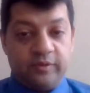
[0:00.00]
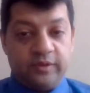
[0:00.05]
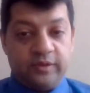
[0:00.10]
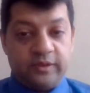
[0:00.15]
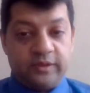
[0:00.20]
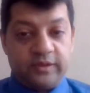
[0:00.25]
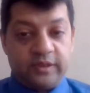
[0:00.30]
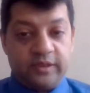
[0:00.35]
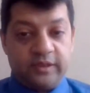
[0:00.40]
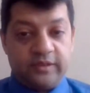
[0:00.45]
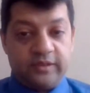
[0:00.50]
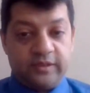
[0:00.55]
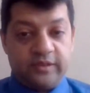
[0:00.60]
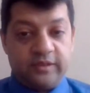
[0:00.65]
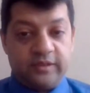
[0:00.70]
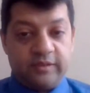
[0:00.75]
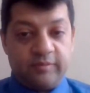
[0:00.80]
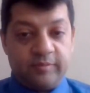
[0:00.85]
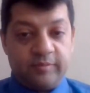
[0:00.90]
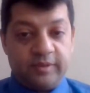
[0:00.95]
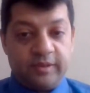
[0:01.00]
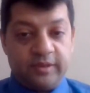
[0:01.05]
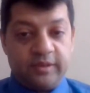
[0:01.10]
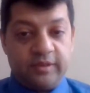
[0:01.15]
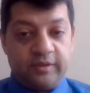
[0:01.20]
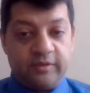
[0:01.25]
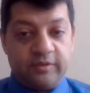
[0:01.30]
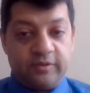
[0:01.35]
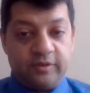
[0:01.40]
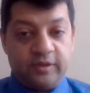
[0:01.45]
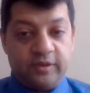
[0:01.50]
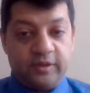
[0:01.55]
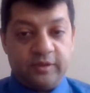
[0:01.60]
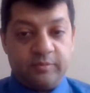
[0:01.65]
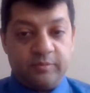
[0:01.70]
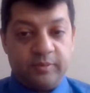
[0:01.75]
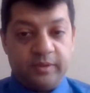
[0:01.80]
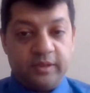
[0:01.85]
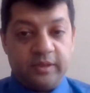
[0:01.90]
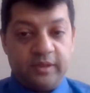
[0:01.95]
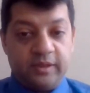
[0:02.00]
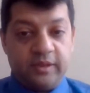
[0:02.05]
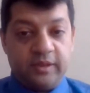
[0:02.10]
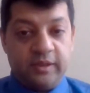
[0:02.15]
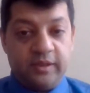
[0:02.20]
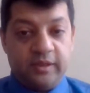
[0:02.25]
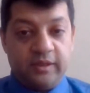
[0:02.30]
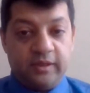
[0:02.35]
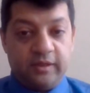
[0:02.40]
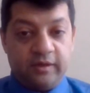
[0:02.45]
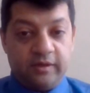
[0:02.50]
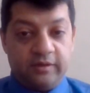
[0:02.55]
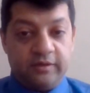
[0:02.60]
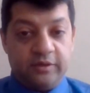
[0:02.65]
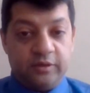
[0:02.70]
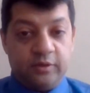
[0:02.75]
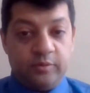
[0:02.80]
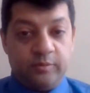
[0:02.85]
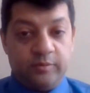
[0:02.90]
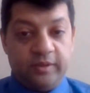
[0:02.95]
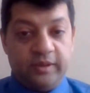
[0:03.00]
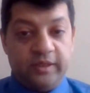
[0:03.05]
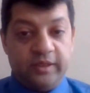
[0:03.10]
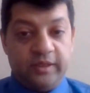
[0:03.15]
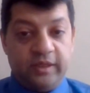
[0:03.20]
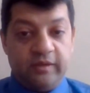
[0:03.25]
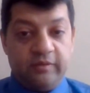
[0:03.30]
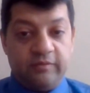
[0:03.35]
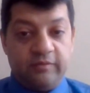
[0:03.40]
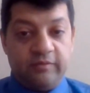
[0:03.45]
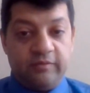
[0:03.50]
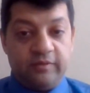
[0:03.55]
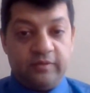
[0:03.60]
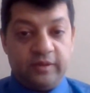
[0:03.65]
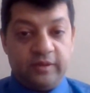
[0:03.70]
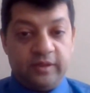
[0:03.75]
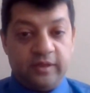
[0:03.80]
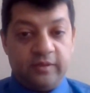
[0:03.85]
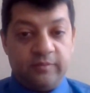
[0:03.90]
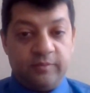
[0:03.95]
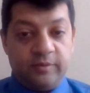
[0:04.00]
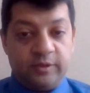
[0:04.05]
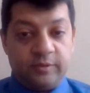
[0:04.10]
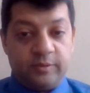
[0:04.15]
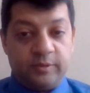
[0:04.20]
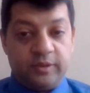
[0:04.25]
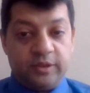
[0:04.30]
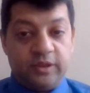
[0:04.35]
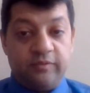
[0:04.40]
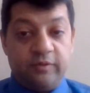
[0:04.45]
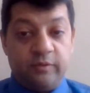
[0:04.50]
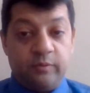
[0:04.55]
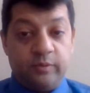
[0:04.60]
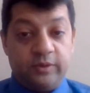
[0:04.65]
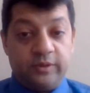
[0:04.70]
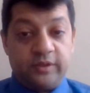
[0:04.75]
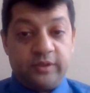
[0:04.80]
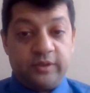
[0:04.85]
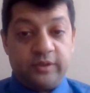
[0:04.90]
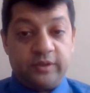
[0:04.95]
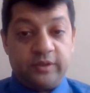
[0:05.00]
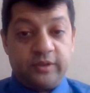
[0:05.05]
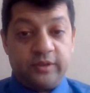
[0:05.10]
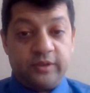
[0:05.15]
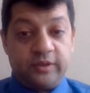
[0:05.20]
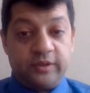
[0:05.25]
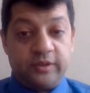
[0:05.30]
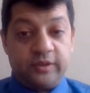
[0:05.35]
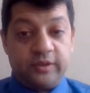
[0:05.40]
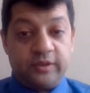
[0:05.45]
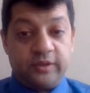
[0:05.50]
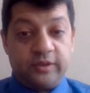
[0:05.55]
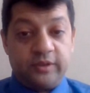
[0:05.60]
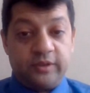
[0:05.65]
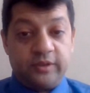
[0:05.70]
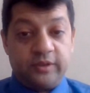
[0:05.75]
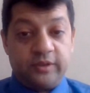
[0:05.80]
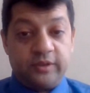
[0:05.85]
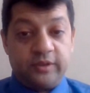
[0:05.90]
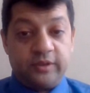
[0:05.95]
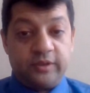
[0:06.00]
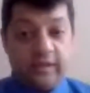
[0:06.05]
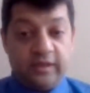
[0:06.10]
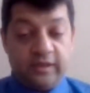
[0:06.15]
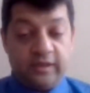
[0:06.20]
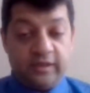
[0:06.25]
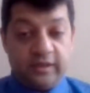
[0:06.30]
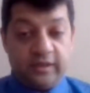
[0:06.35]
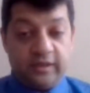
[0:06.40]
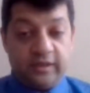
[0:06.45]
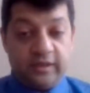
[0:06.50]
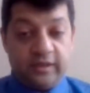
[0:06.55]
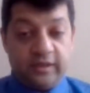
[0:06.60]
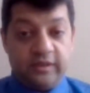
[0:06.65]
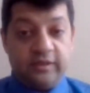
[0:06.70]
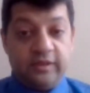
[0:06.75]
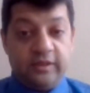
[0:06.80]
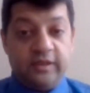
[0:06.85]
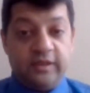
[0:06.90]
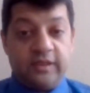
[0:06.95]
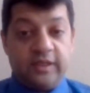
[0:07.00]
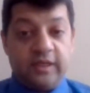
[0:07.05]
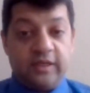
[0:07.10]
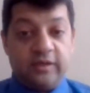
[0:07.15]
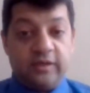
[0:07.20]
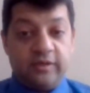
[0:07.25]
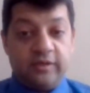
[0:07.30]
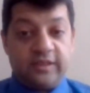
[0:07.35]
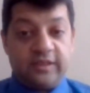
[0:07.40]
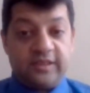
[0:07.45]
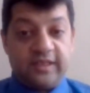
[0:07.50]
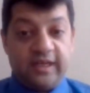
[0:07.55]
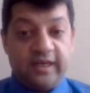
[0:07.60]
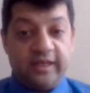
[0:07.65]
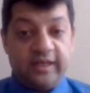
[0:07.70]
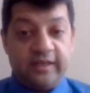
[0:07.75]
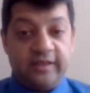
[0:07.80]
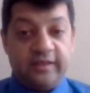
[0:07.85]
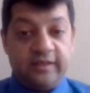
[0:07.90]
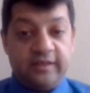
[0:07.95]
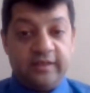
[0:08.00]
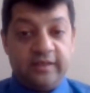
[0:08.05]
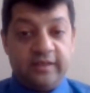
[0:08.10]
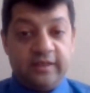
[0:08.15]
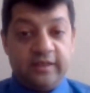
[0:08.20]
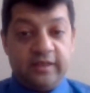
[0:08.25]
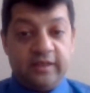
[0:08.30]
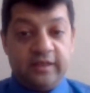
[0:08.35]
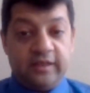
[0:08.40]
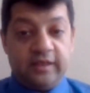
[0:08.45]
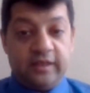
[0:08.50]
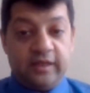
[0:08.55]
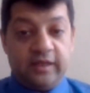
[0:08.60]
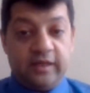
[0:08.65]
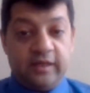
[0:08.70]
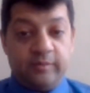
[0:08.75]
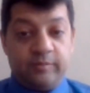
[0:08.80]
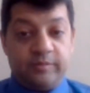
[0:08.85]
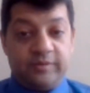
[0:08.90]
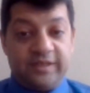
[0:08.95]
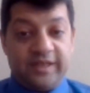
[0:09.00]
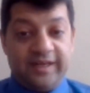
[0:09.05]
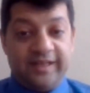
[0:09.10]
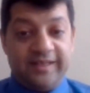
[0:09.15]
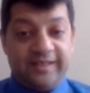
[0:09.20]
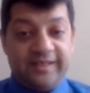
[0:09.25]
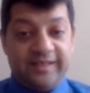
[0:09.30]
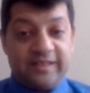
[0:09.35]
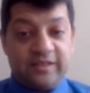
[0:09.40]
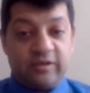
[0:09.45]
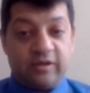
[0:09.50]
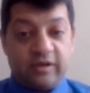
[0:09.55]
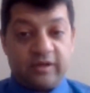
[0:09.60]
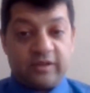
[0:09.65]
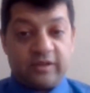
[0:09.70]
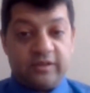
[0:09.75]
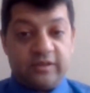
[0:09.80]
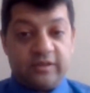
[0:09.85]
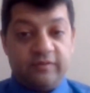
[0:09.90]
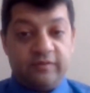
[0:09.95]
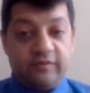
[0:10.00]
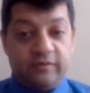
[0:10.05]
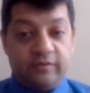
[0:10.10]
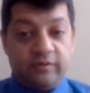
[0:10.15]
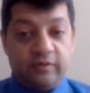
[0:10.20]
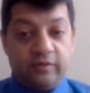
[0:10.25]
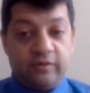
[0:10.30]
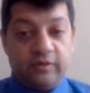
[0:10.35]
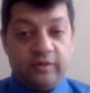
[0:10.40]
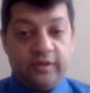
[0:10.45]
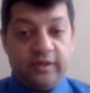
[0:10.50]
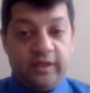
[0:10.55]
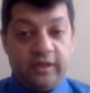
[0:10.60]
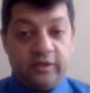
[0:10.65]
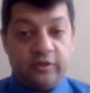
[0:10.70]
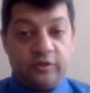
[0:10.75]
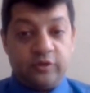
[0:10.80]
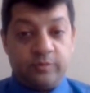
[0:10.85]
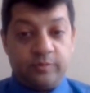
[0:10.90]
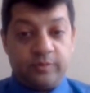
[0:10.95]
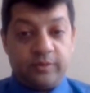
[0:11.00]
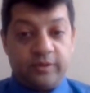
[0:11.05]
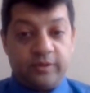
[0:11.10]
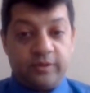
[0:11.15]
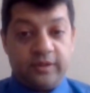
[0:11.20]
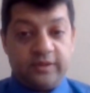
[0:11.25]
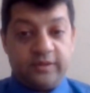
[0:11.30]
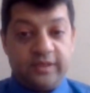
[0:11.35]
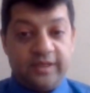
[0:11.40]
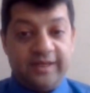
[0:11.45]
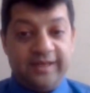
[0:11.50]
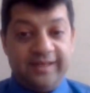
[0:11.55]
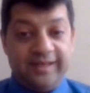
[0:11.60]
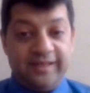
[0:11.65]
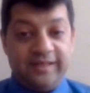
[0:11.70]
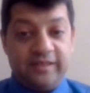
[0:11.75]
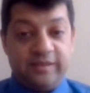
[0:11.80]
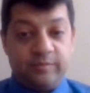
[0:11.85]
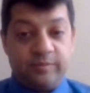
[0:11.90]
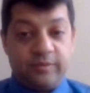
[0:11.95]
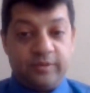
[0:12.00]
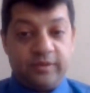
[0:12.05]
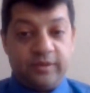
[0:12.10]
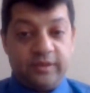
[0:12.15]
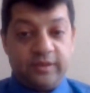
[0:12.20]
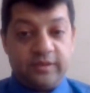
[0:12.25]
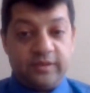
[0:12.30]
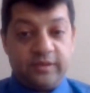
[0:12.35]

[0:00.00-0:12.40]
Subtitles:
status in some other countries, but I do believe, especially if you want to start your own business, you do need to get good at selling. Selling is the crux of the enterprise, any enterprise.